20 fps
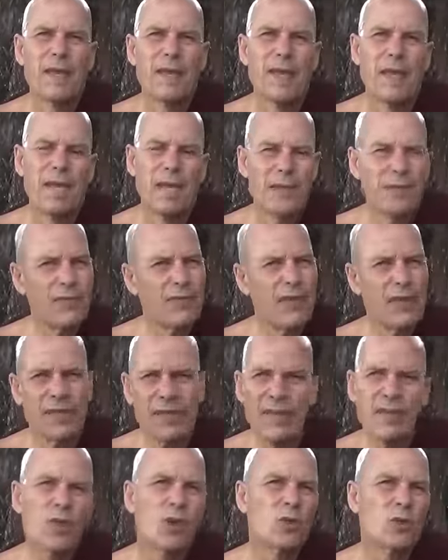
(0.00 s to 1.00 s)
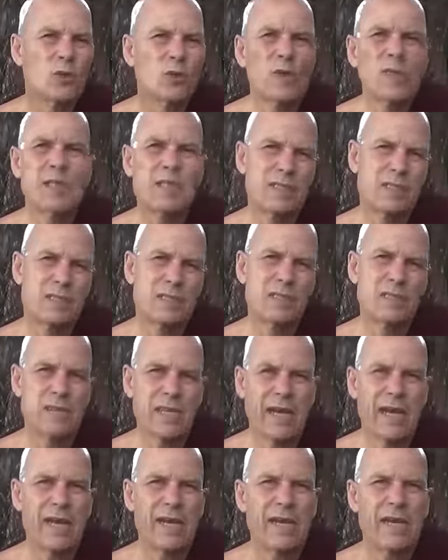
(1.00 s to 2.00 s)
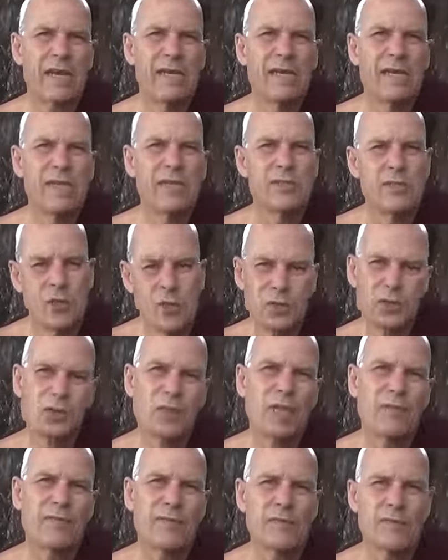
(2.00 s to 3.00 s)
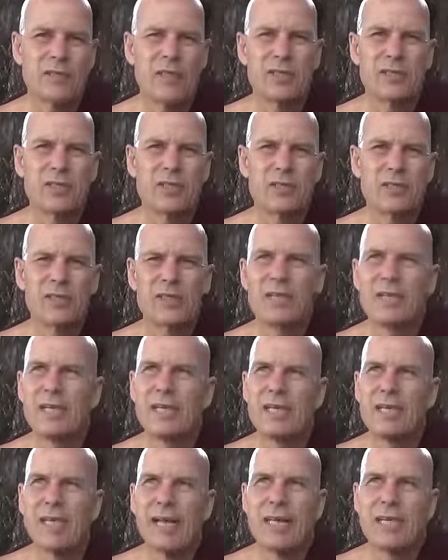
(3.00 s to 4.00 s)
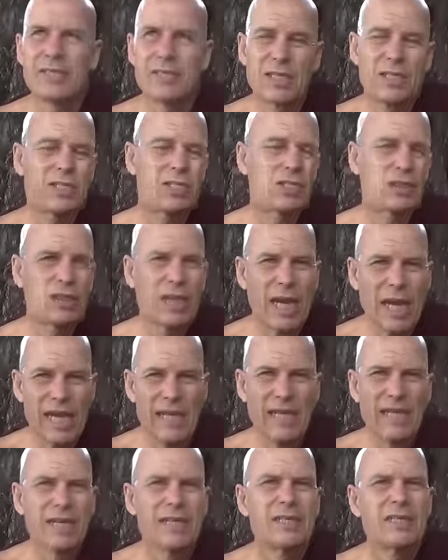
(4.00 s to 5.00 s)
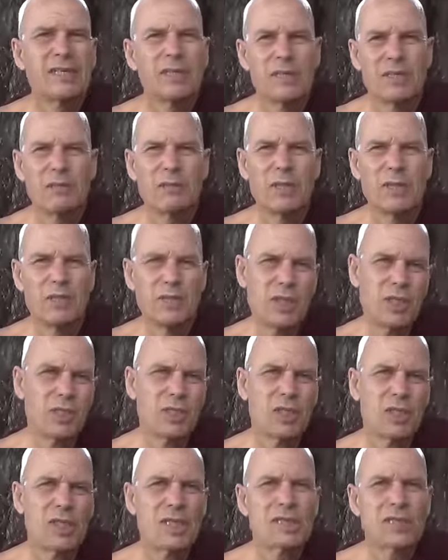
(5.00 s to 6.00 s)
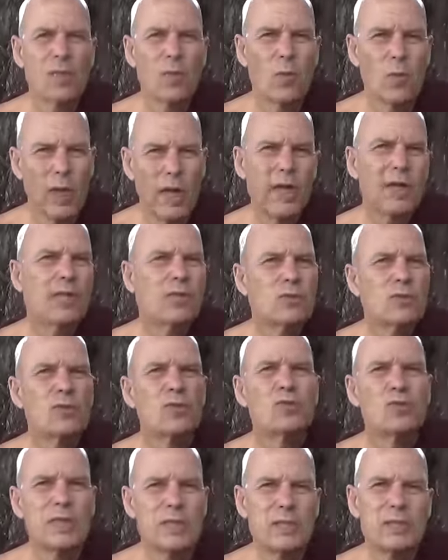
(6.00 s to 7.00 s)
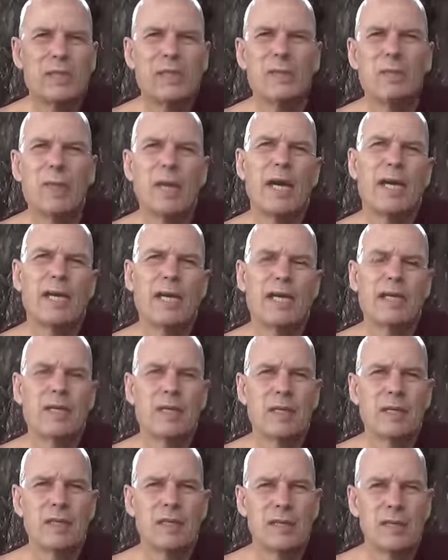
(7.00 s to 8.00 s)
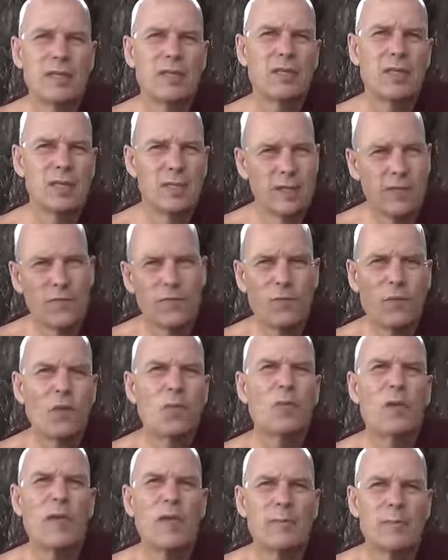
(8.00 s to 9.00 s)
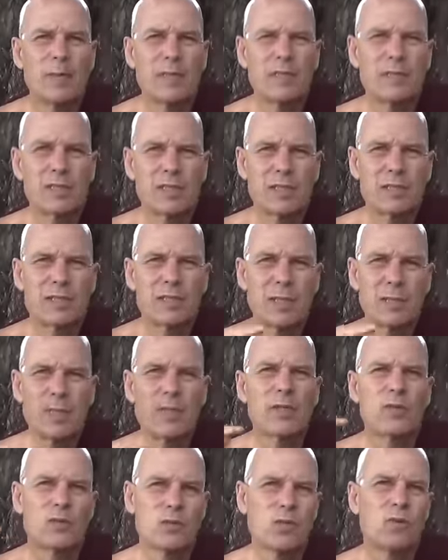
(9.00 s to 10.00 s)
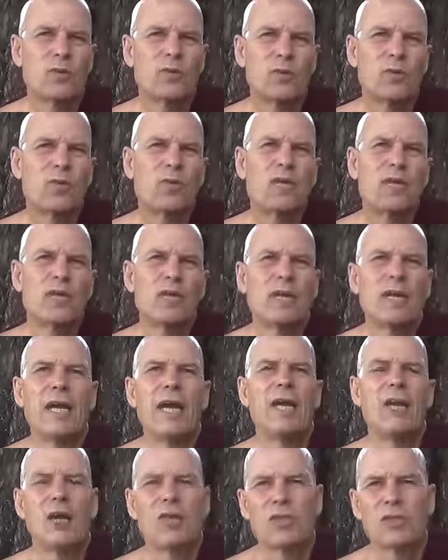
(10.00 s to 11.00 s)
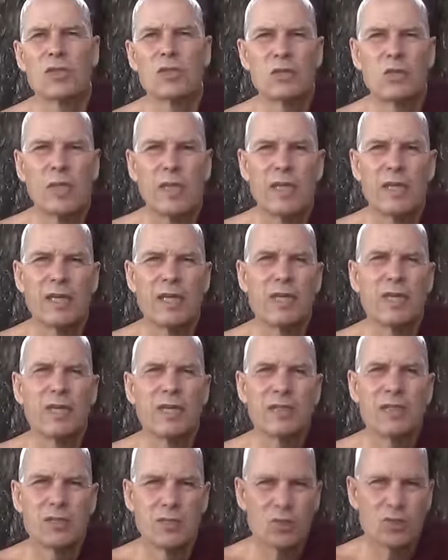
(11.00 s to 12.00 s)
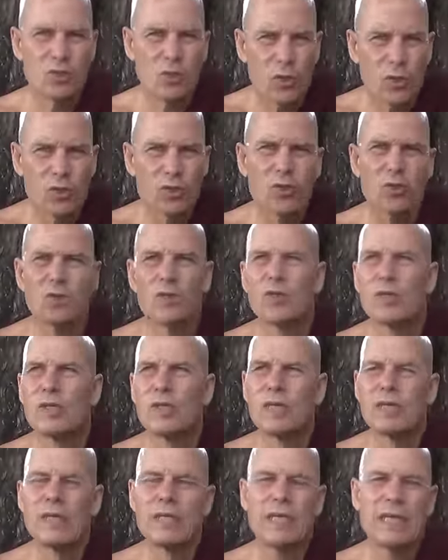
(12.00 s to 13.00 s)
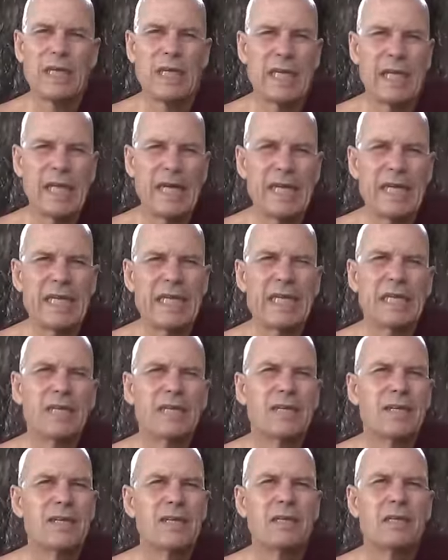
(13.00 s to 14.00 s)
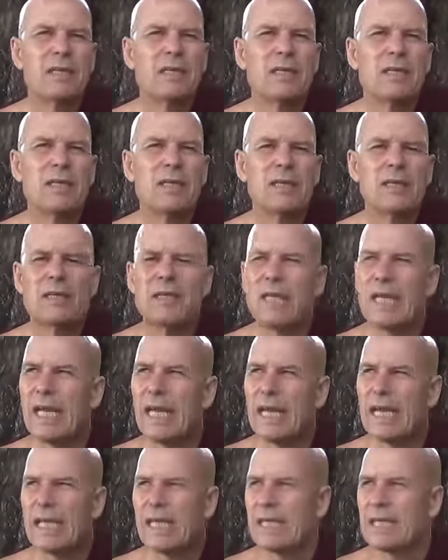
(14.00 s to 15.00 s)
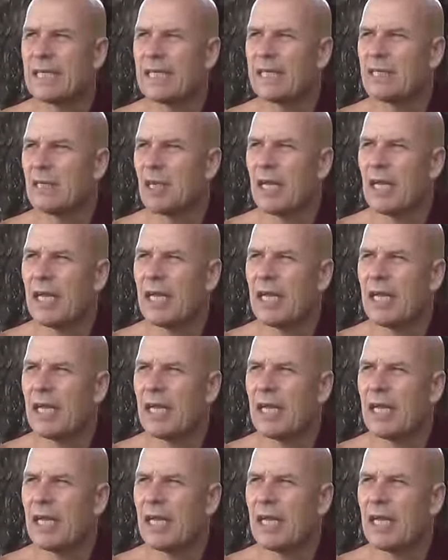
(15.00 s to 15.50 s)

And everything that goes with this desire is also advantageous. And since jhana meditation is a way to reach nibbana, not the full way, but it's a stepping stone along this way, this is also a, a